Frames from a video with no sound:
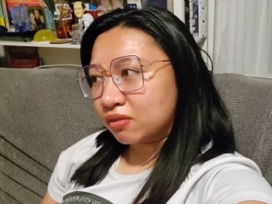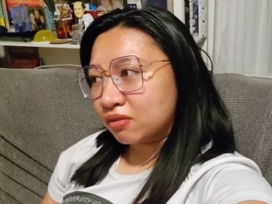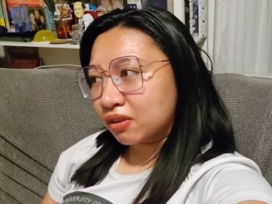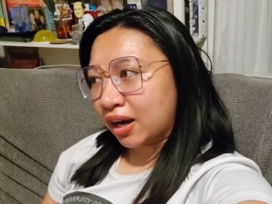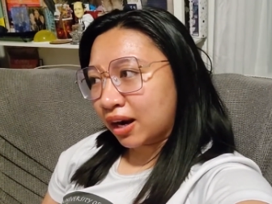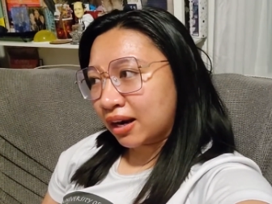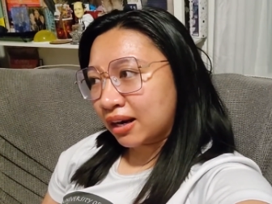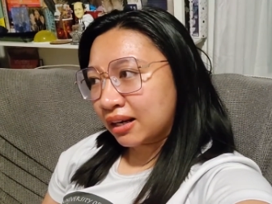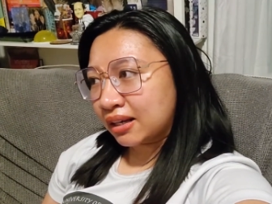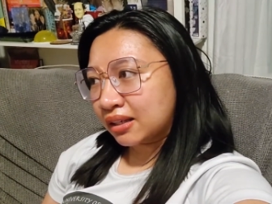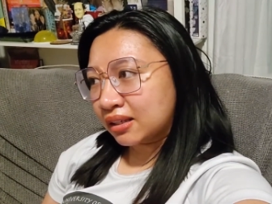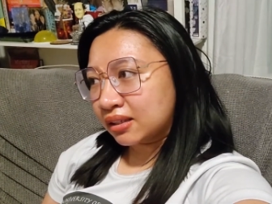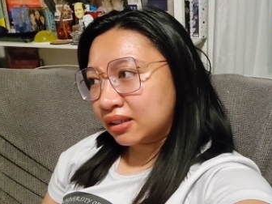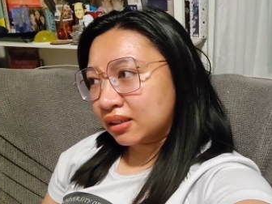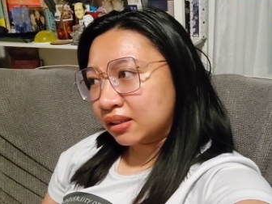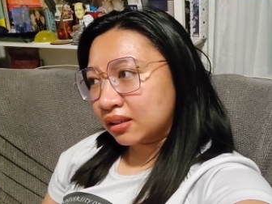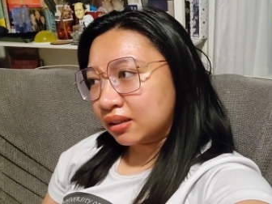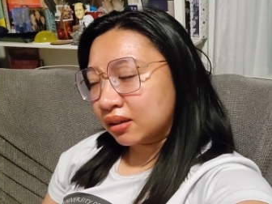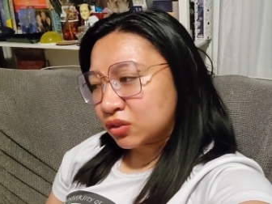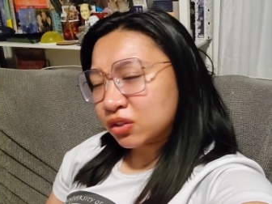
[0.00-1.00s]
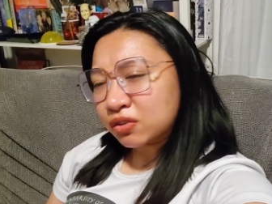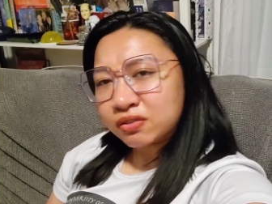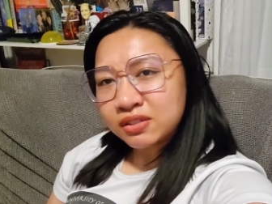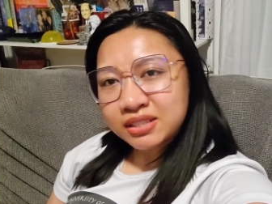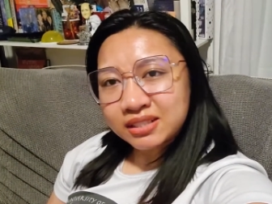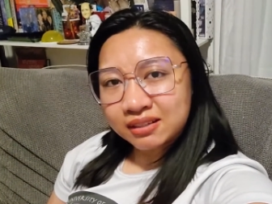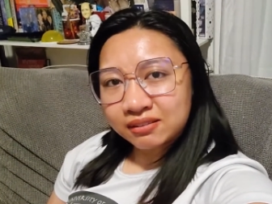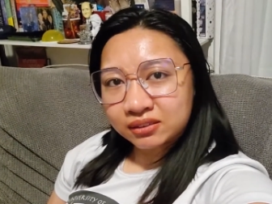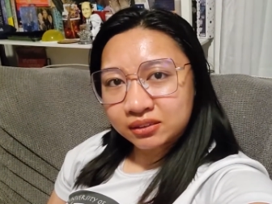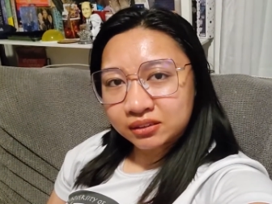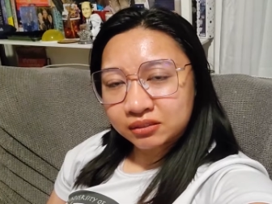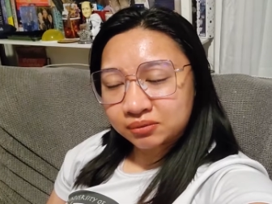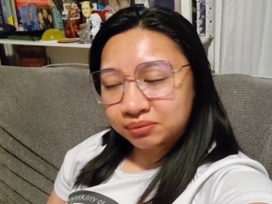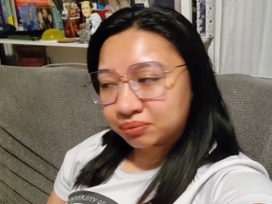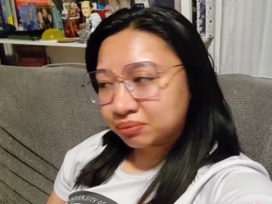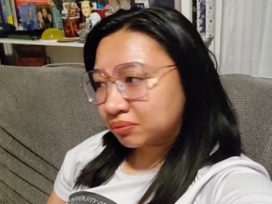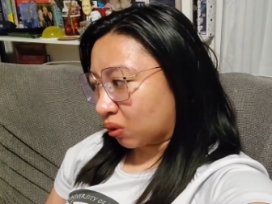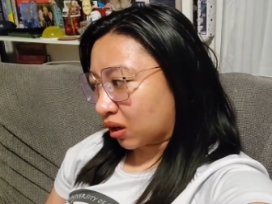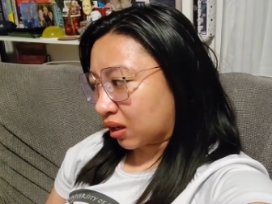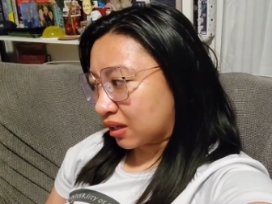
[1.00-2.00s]
very surface level
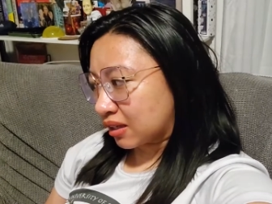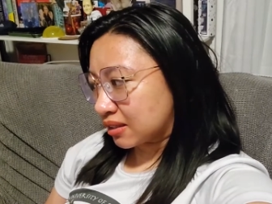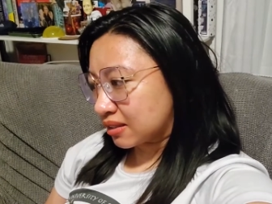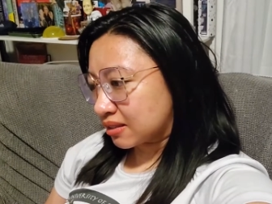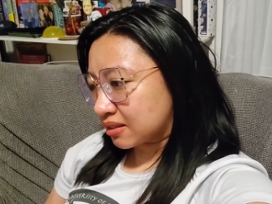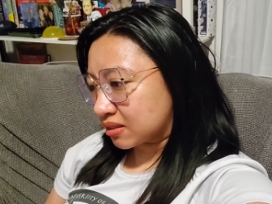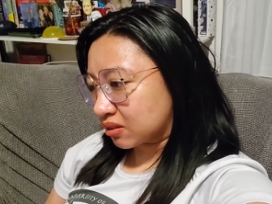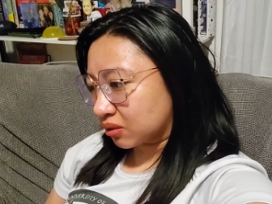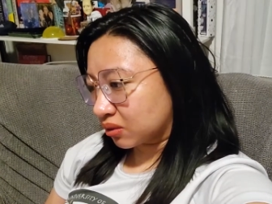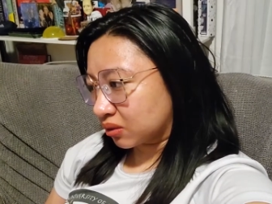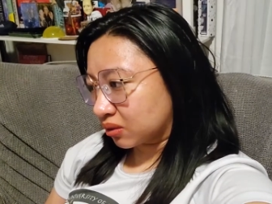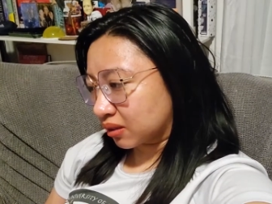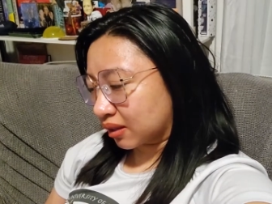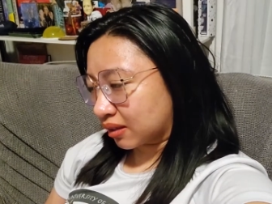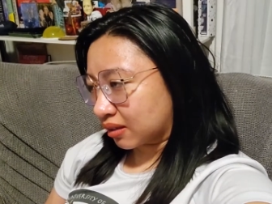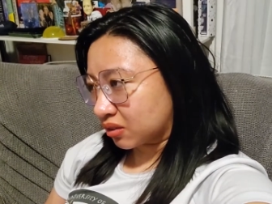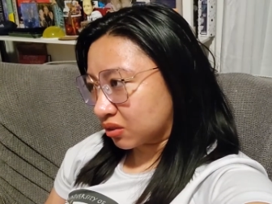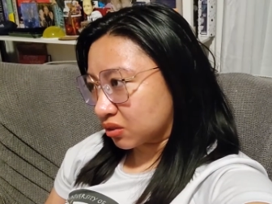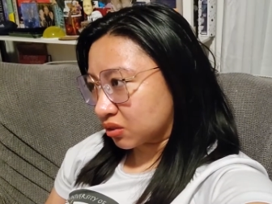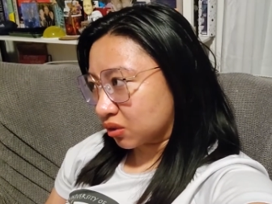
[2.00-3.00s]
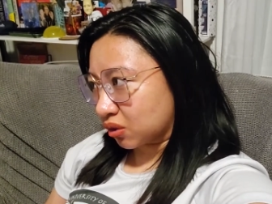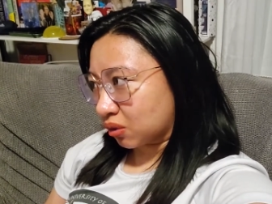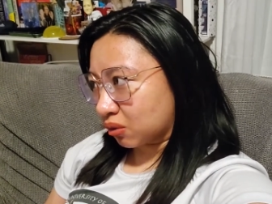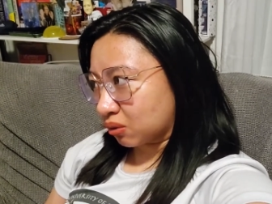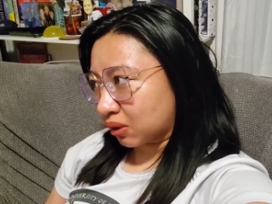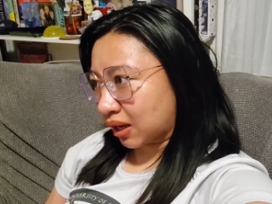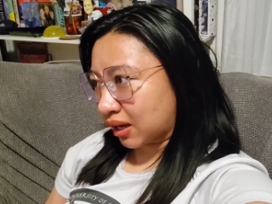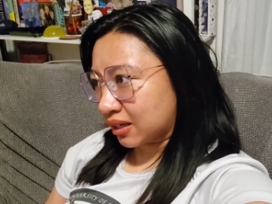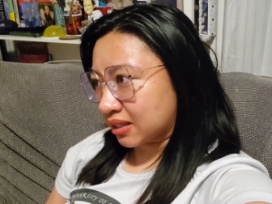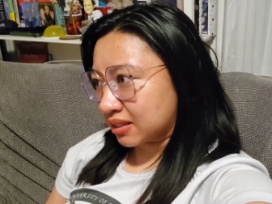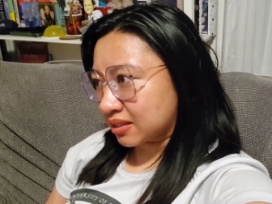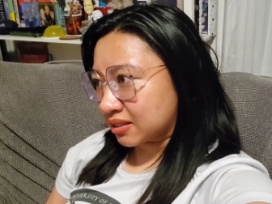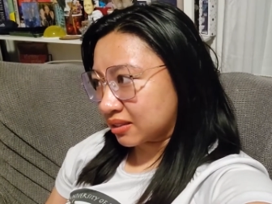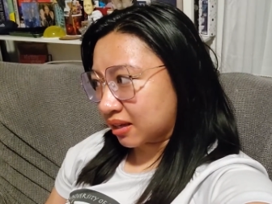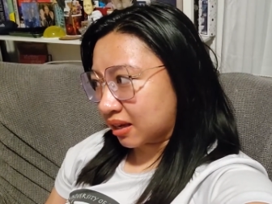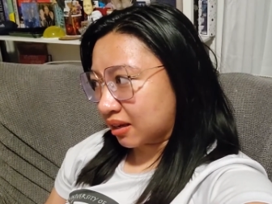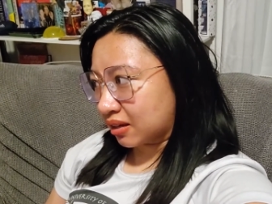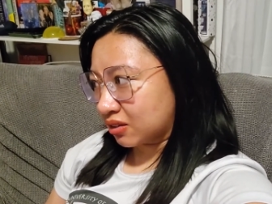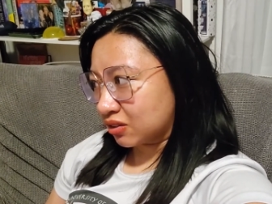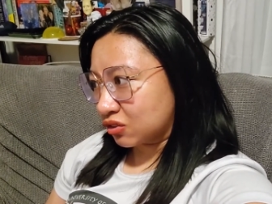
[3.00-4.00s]
or it's still getting to know kind of
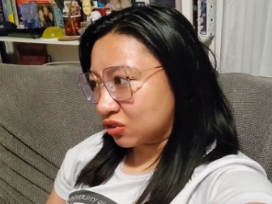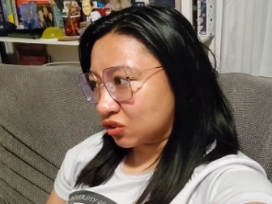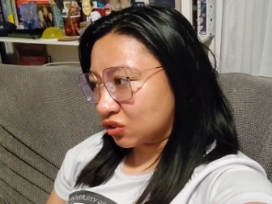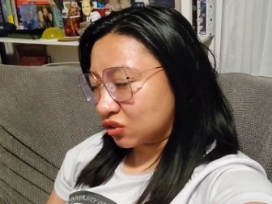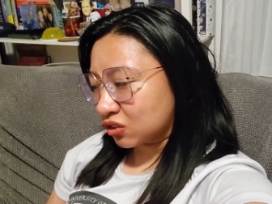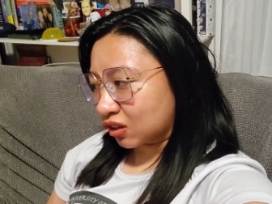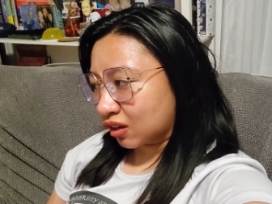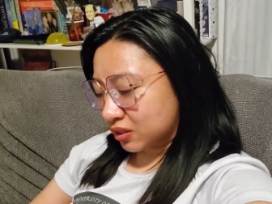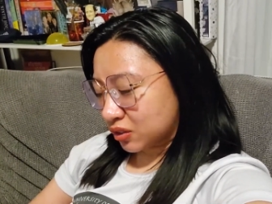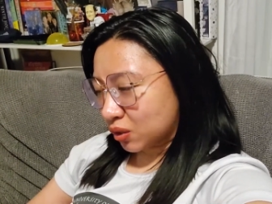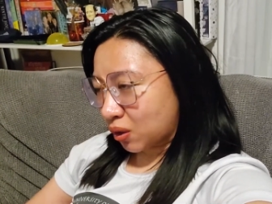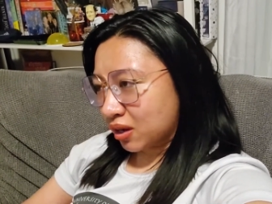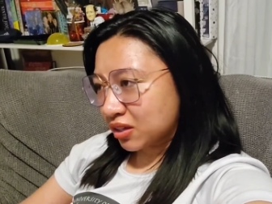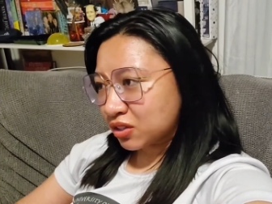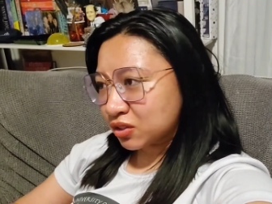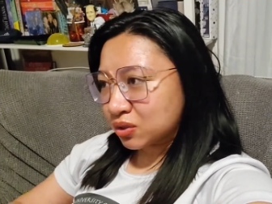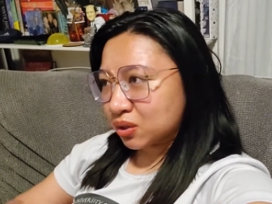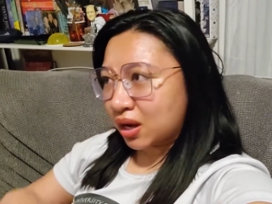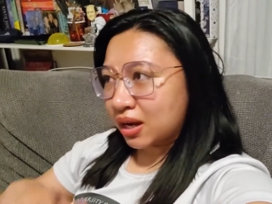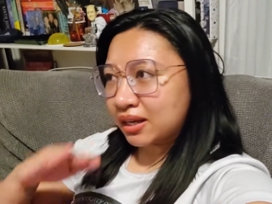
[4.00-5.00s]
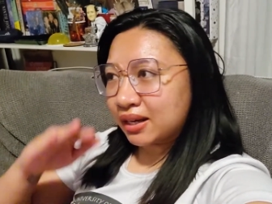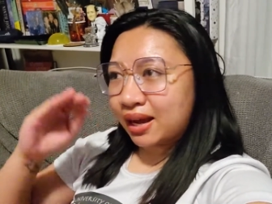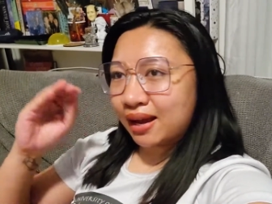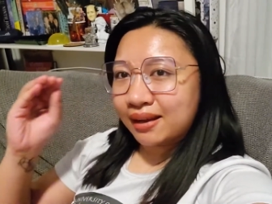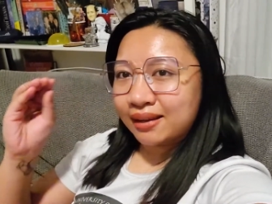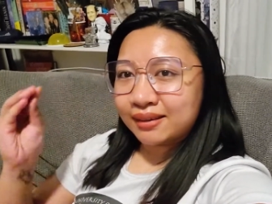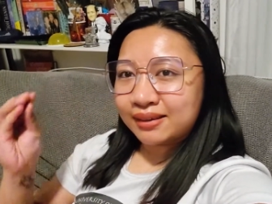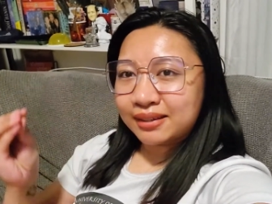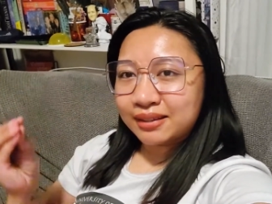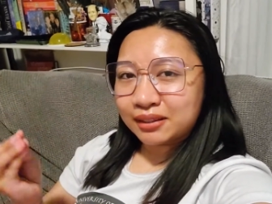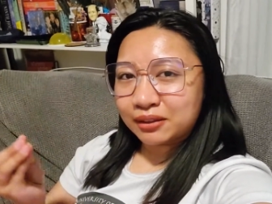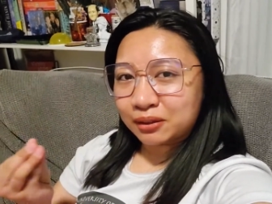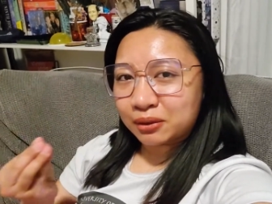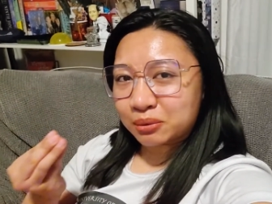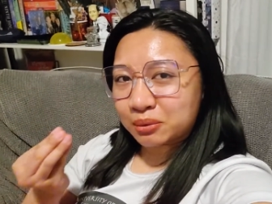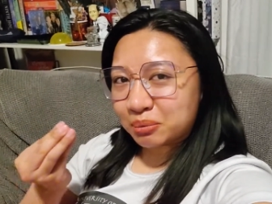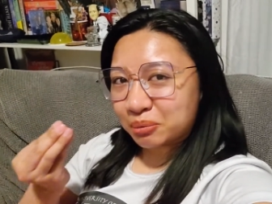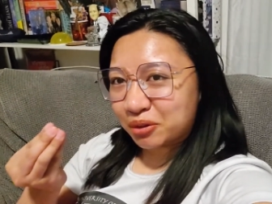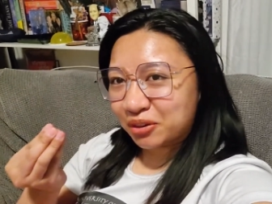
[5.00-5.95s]
stage so i just i i need a little bit